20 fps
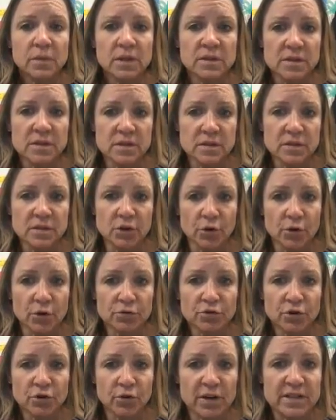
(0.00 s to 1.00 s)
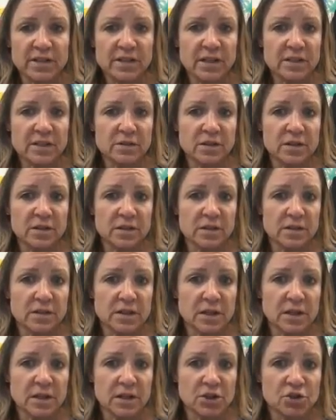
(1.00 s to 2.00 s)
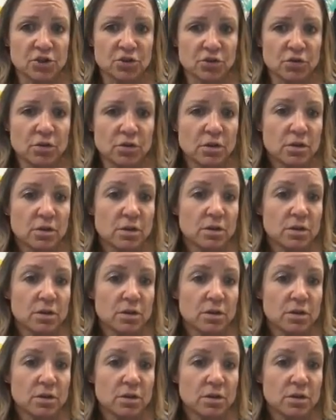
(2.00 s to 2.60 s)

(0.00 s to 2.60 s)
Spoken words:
This is 0 degrees because this is the initial